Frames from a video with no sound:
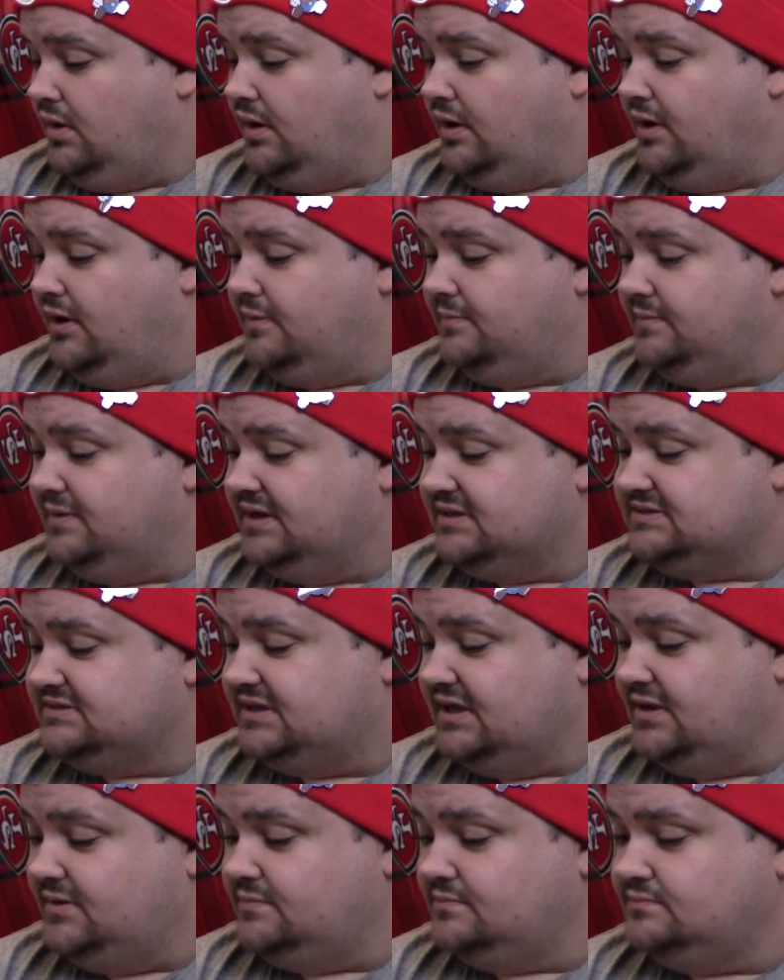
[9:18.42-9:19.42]
Next
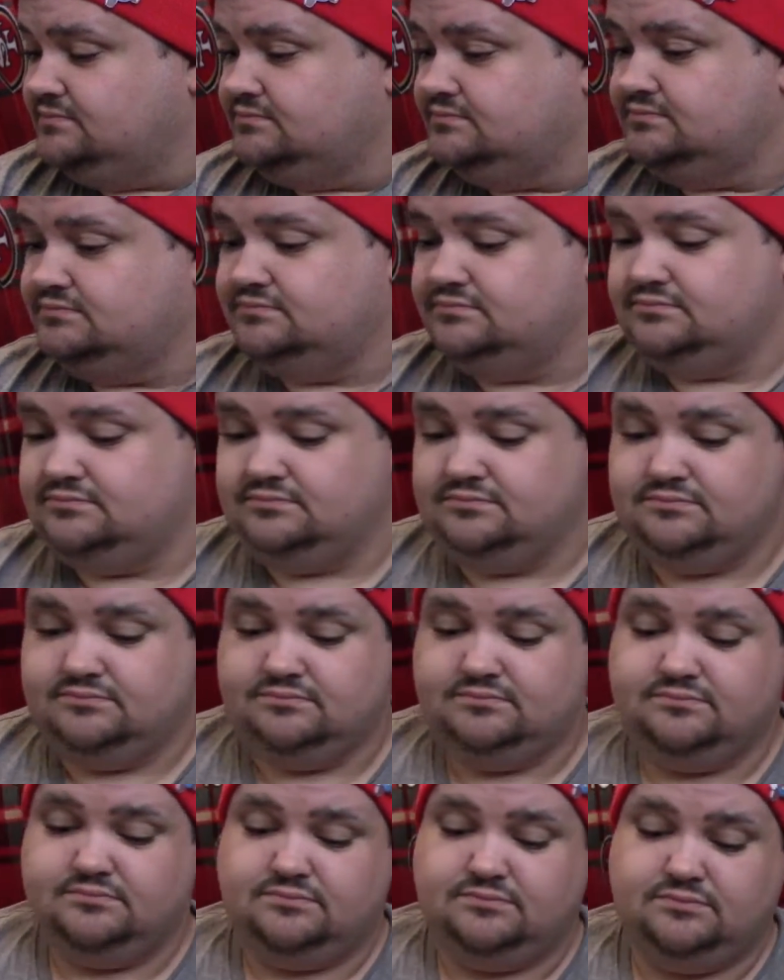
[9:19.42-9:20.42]
game,
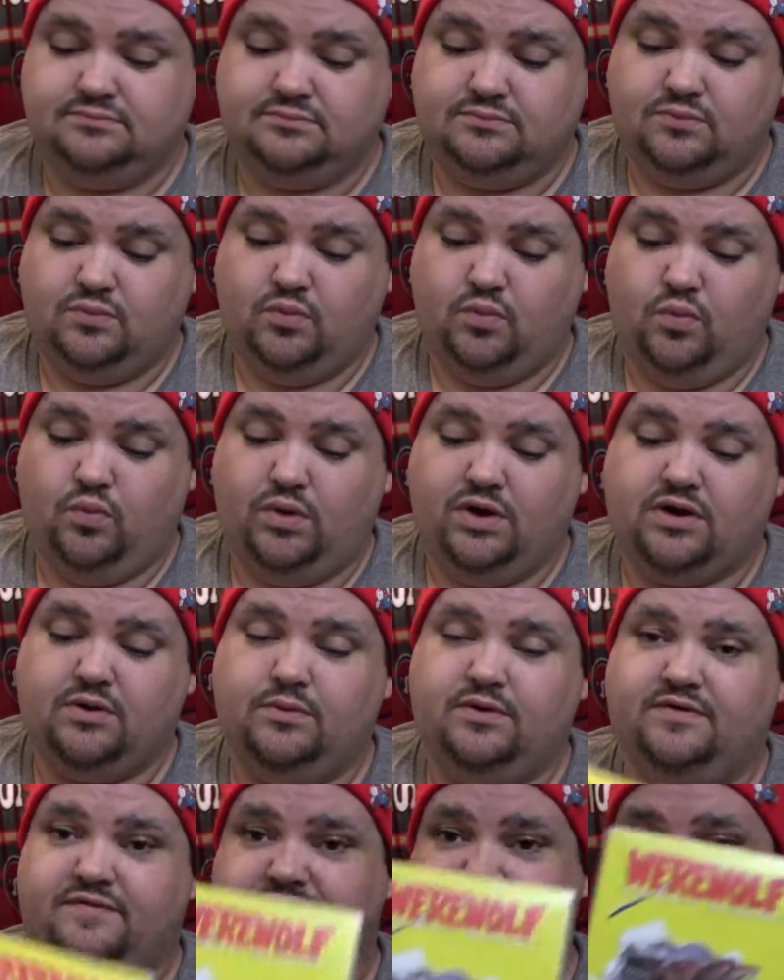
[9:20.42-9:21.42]

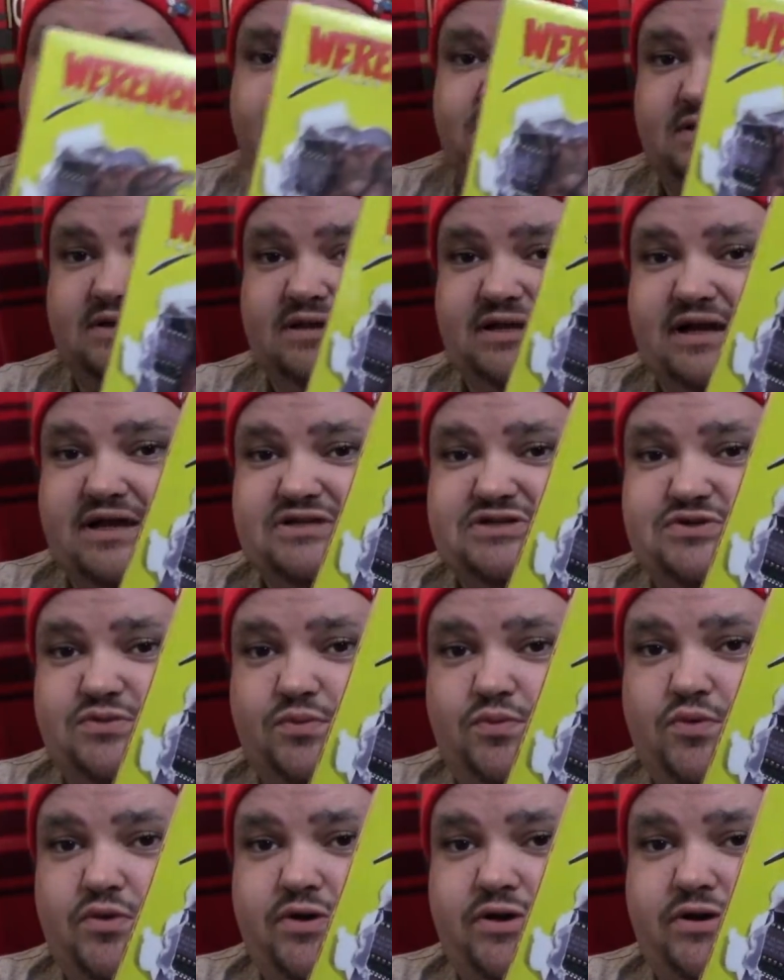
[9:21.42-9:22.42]
Werewolf: The Last
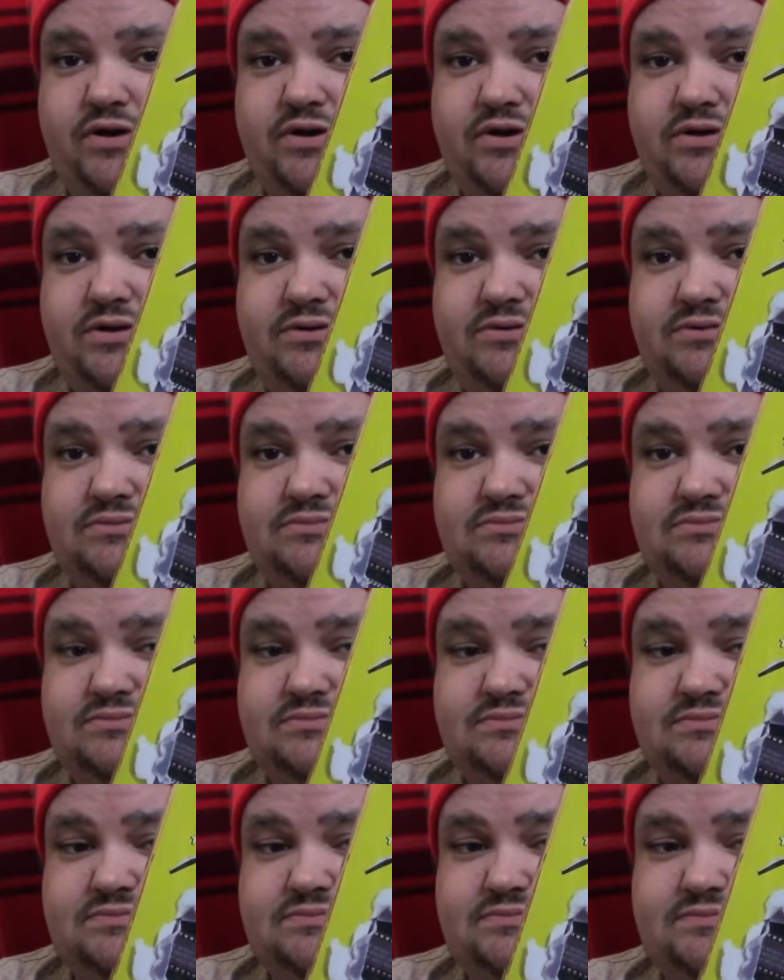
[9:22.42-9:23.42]
Warrior.
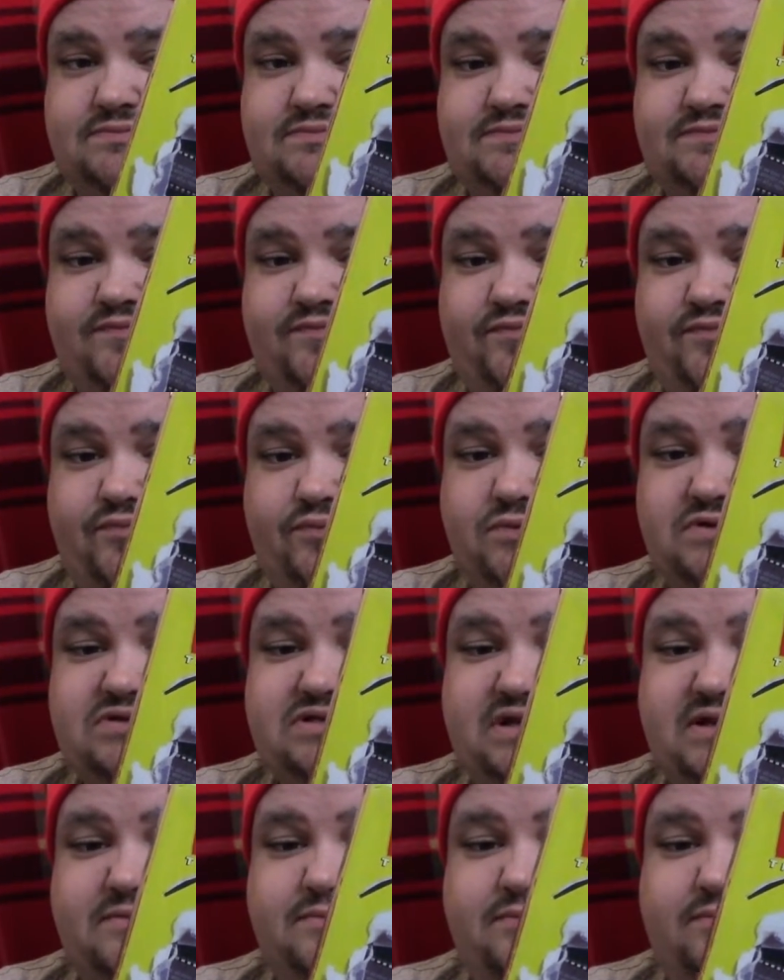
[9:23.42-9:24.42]
Once
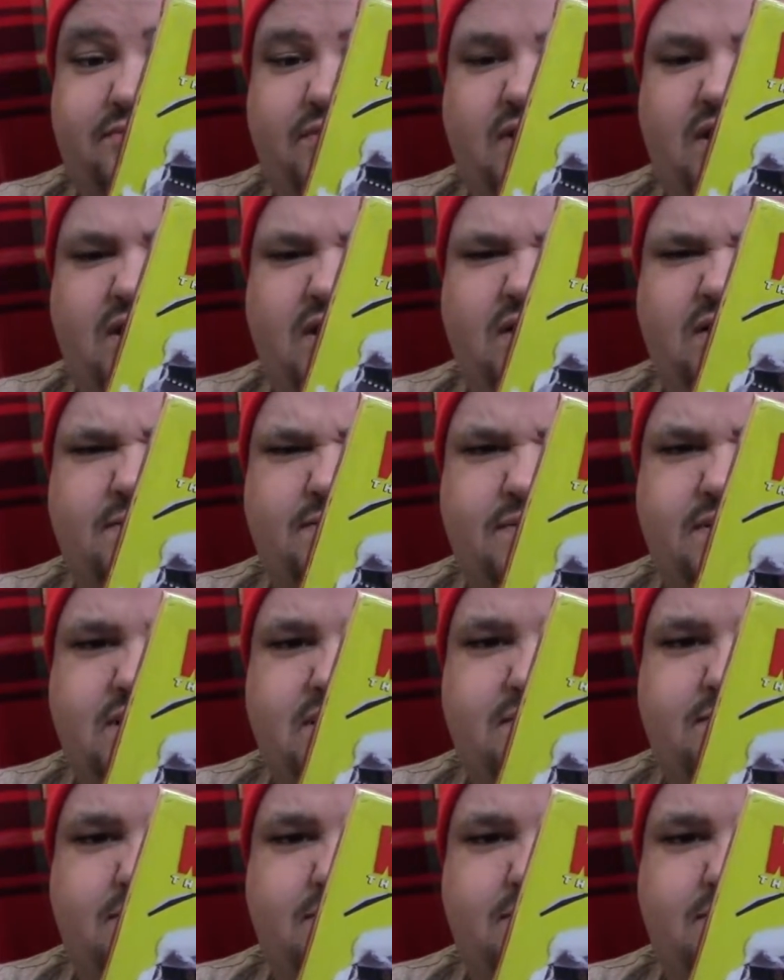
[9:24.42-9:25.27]
again, complete